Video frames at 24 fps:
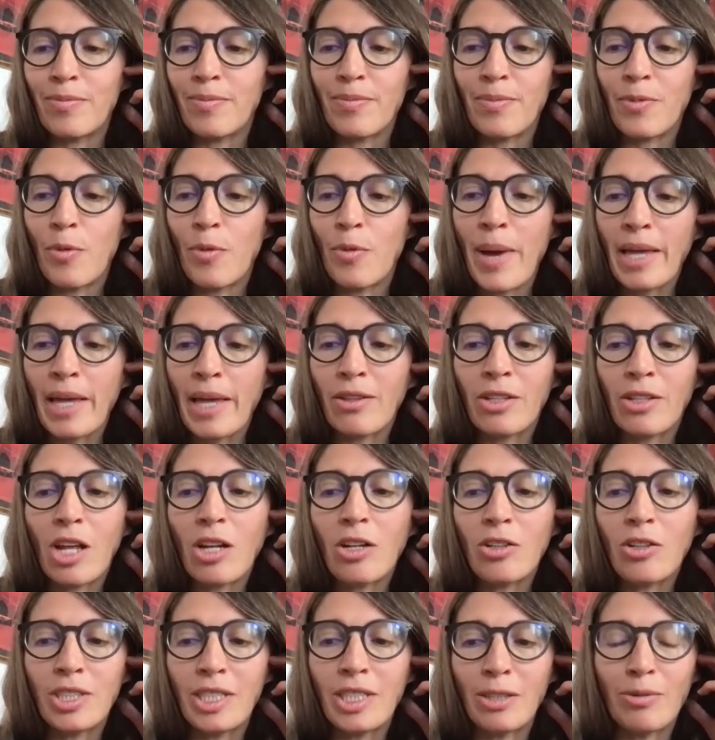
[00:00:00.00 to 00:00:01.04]

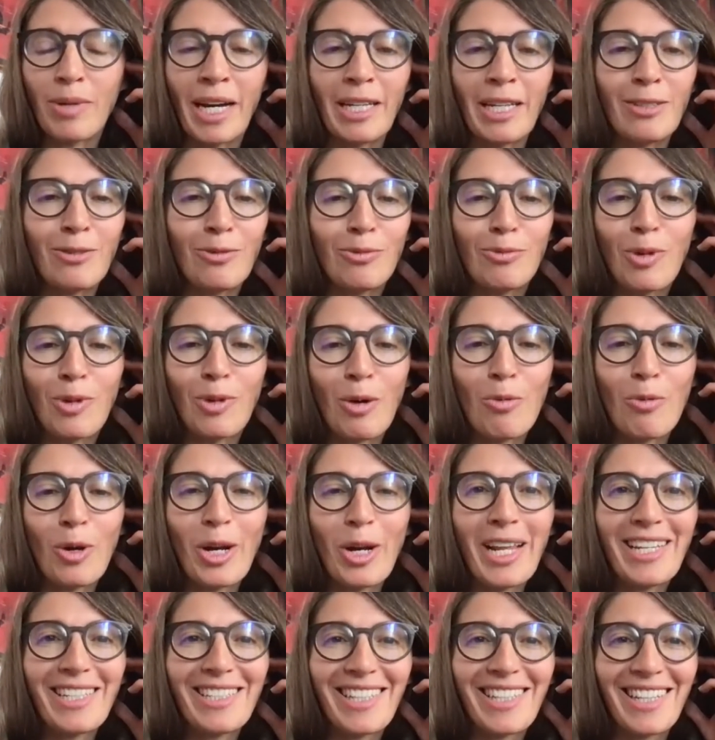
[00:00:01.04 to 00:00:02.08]
methodology, right? What
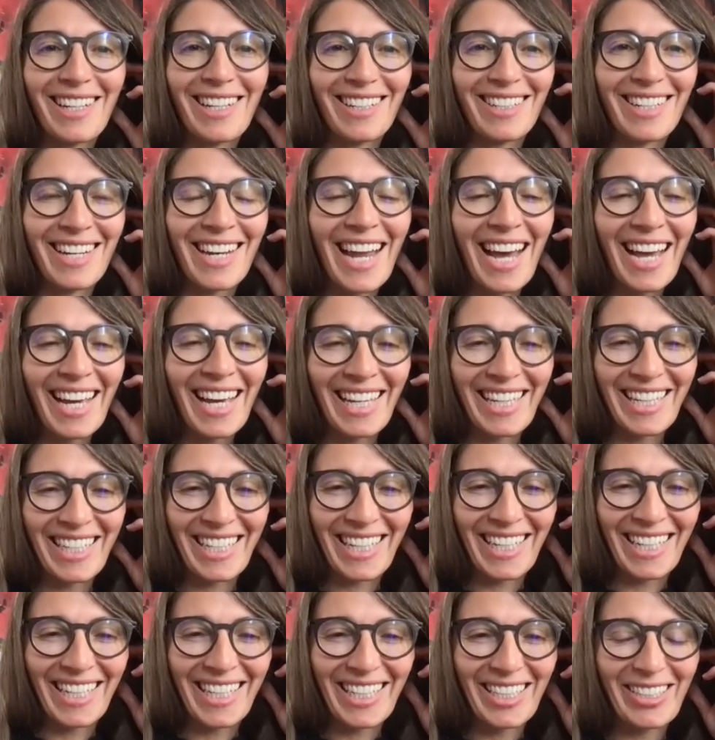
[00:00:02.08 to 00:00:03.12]
is it like
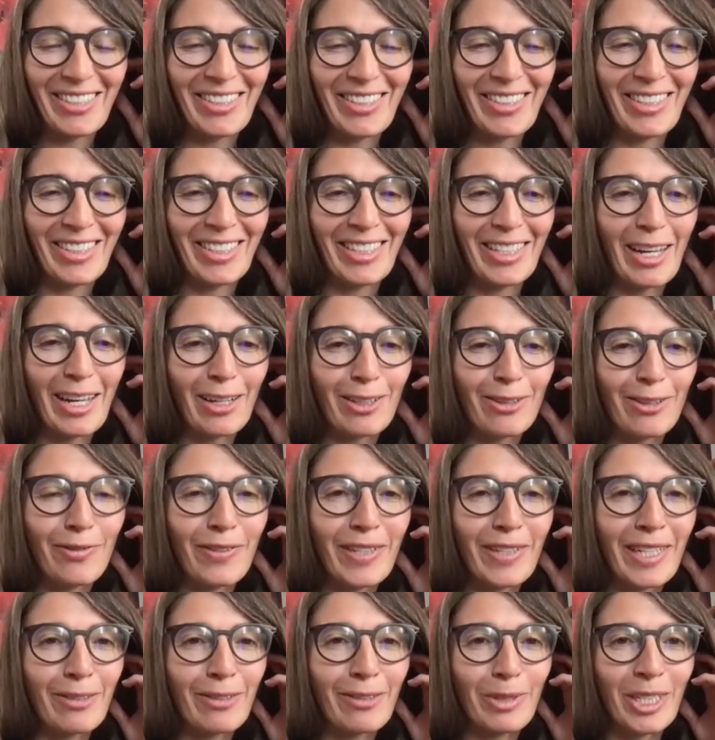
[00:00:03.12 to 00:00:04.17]
to conduct
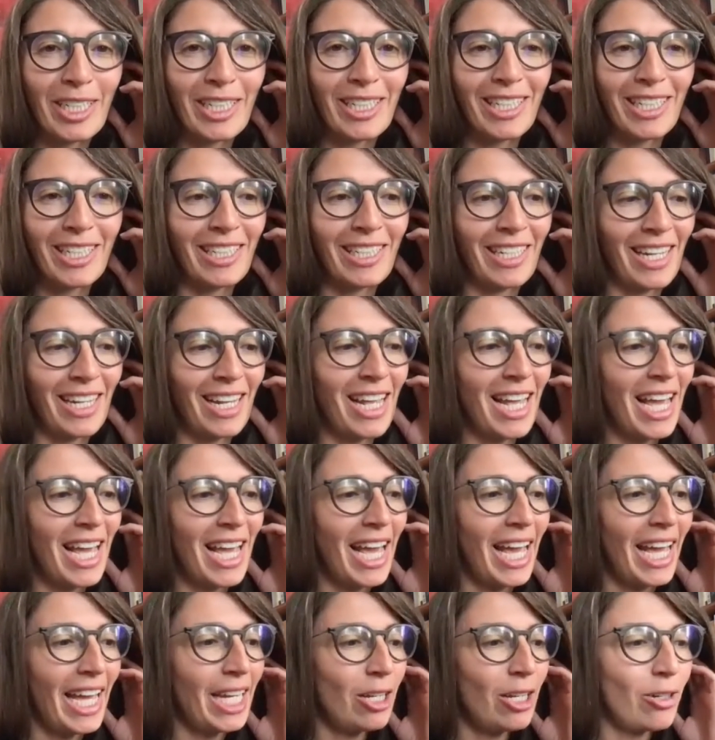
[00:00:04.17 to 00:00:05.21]
fieldwork in
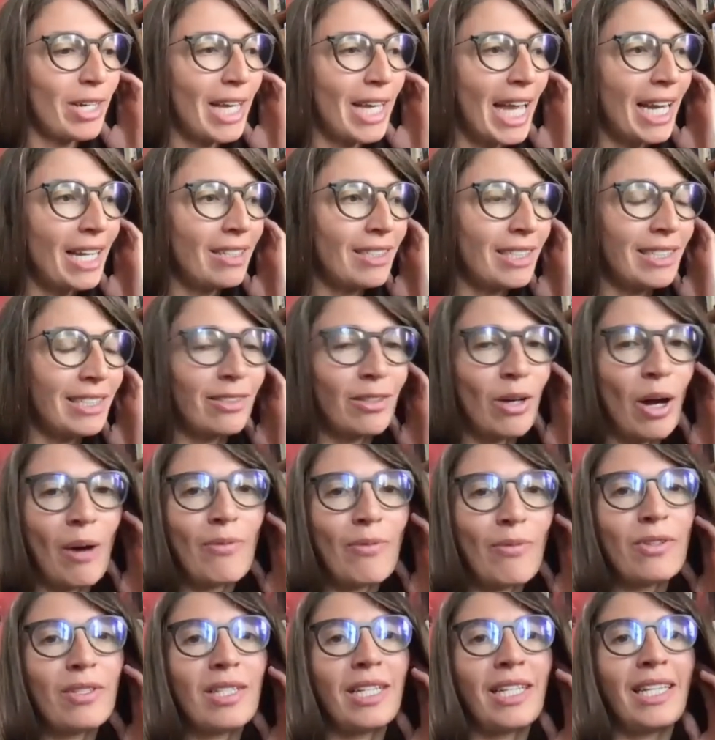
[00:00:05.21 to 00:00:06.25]
localities? So
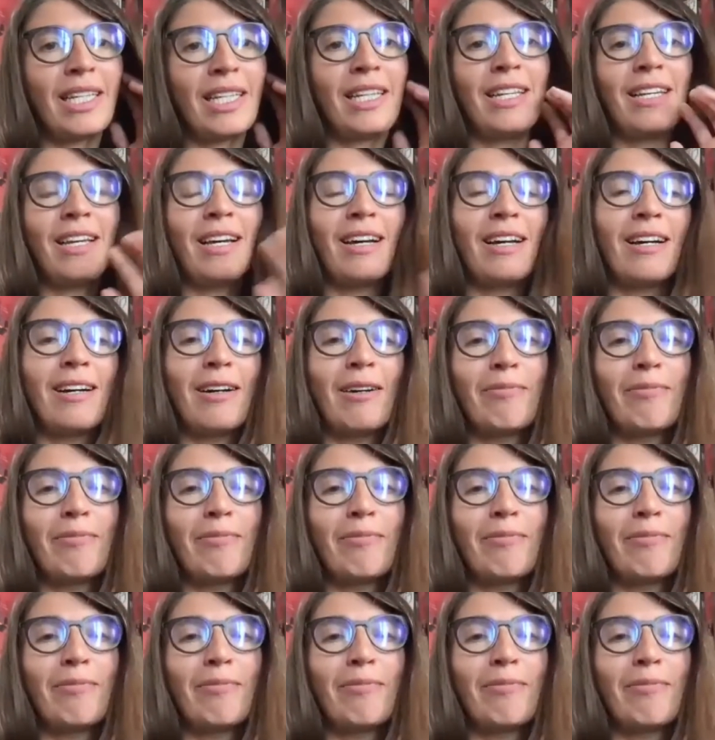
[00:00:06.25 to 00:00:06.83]
obviously,